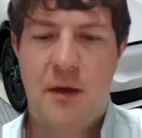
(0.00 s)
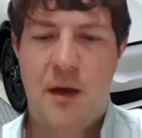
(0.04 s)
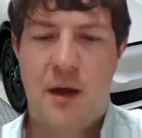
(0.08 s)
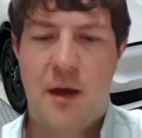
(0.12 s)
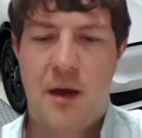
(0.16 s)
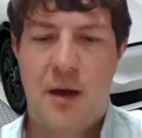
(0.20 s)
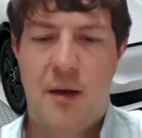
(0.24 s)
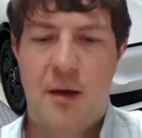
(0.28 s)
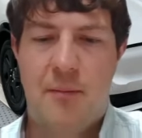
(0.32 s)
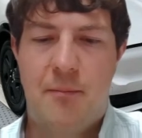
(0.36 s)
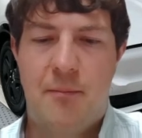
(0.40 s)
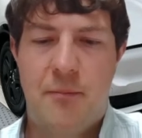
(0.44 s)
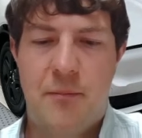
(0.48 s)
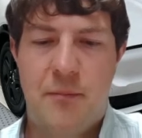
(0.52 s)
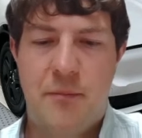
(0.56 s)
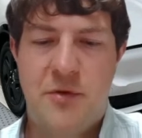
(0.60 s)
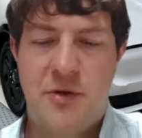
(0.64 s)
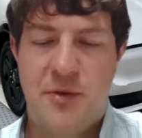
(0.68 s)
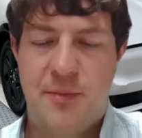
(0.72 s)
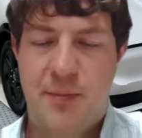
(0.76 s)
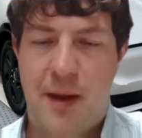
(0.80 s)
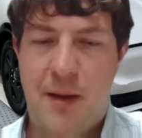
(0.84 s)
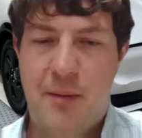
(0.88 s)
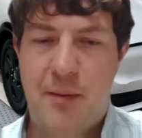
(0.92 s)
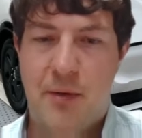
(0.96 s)

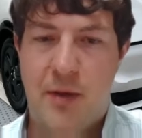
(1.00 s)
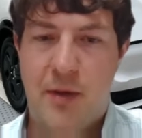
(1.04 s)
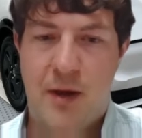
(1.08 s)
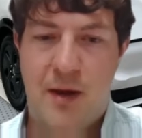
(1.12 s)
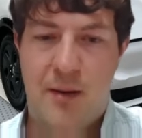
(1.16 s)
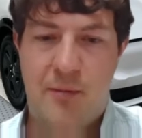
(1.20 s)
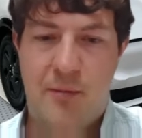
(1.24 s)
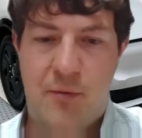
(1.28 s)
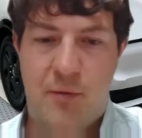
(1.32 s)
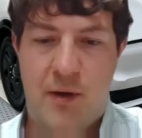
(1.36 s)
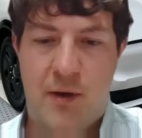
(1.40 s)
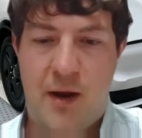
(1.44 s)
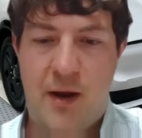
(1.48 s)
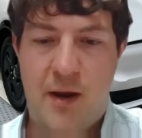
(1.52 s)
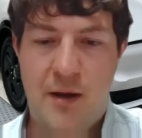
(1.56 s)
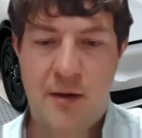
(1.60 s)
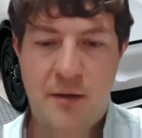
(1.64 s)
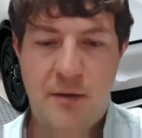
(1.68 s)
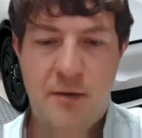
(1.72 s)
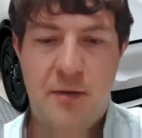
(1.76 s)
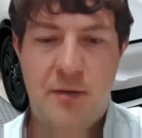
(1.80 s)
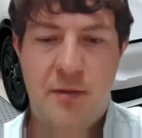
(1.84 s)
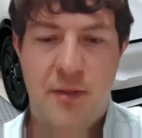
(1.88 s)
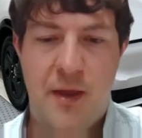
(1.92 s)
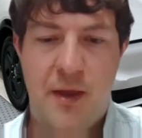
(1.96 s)
To be able to
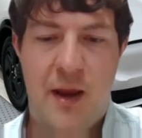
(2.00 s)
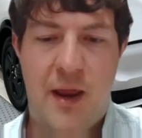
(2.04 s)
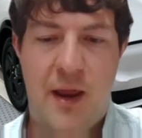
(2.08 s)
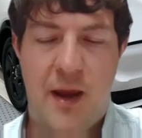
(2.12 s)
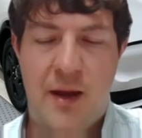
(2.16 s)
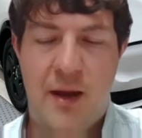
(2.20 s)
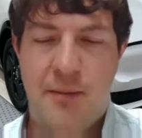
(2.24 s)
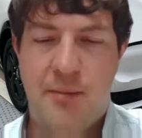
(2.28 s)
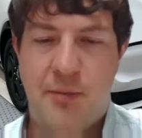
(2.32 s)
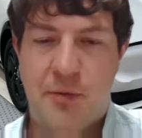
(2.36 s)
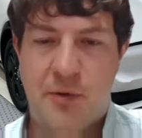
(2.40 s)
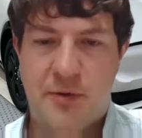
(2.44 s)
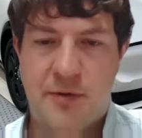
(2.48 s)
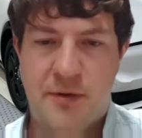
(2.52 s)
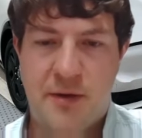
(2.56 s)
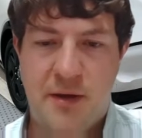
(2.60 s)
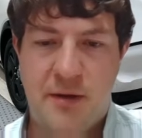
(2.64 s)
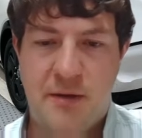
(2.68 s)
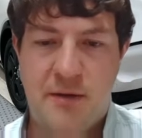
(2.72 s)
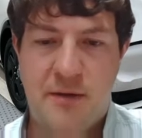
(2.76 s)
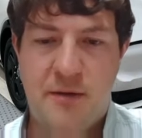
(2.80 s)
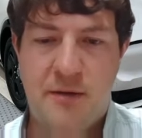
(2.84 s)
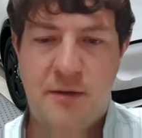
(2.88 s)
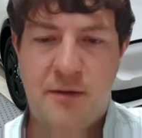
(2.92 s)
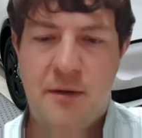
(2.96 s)
upgrade that
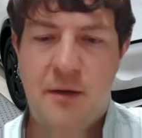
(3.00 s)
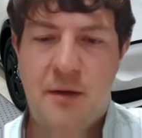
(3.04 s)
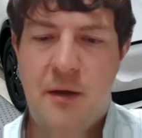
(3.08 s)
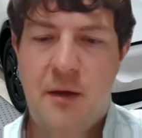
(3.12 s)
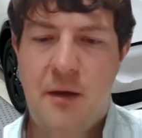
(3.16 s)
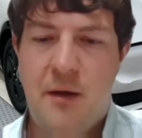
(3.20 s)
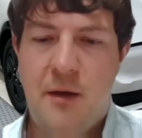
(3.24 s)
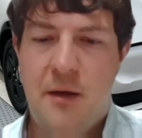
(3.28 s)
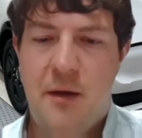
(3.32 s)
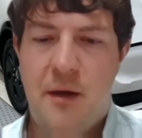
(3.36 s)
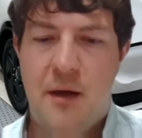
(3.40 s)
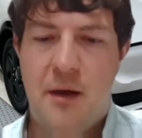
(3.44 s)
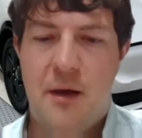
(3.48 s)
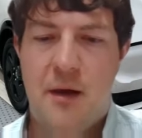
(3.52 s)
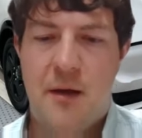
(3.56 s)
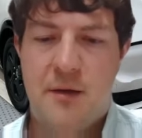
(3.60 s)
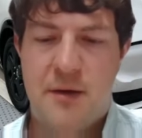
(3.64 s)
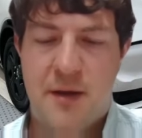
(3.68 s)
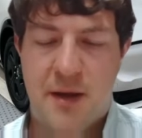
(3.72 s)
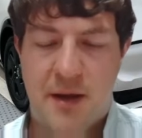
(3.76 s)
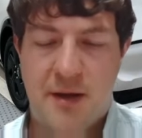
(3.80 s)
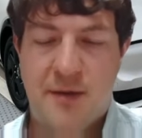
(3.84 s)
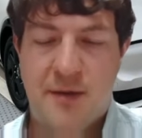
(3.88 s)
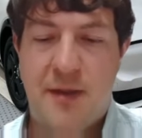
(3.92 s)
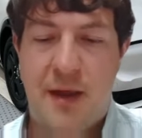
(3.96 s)
80%,
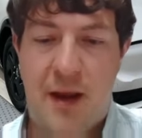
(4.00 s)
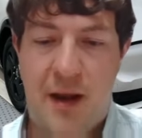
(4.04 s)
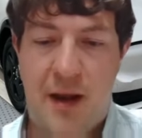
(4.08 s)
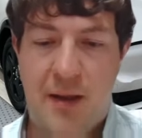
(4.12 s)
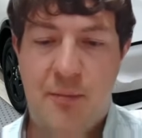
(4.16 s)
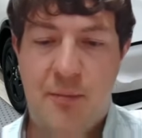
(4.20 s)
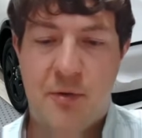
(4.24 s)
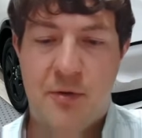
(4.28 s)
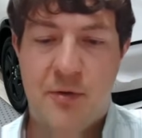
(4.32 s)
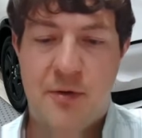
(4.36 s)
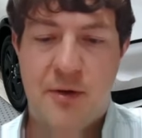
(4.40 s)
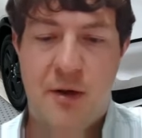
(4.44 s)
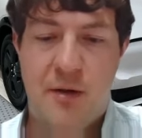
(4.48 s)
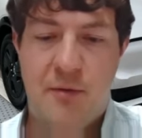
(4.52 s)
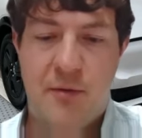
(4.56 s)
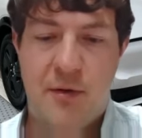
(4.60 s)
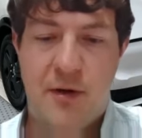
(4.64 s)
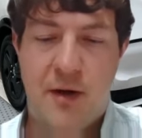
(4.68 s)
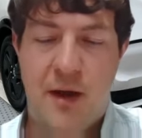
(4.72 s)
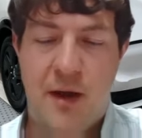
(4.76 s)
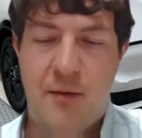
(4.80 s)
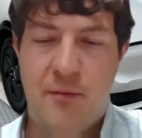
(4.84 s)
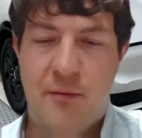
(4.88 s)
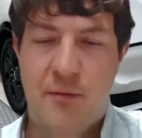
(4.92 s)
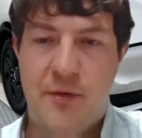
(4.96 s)
to get the 80%
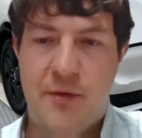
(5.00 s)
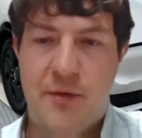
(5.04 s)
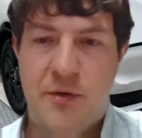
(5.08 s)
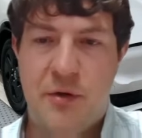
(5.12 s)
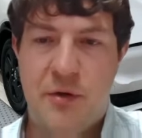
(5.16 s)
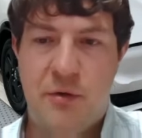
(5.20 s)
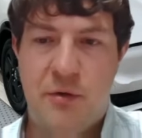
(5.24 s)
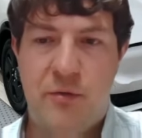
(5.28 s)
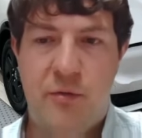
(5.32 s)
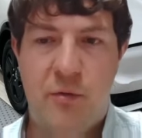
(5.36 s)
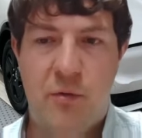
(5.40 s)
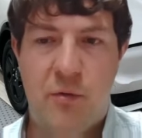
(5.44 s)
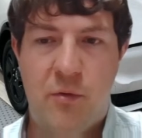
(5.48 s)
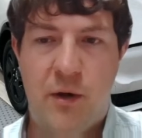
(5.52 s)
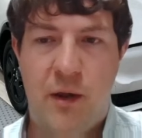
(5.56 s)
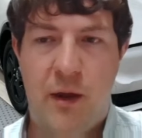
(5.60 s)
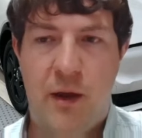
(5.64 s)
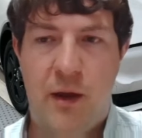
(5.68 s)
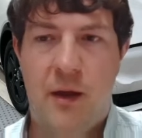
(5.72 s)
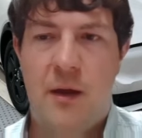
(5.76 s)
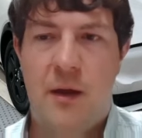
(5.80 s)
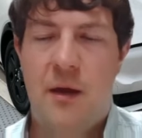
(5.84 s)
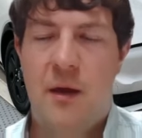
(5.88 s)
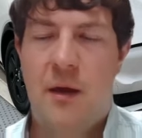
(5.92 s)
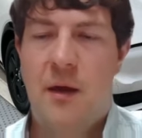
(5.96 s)
overnight with a
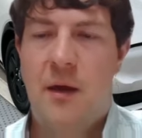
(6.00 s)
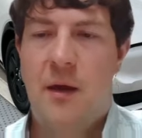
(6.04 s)
240,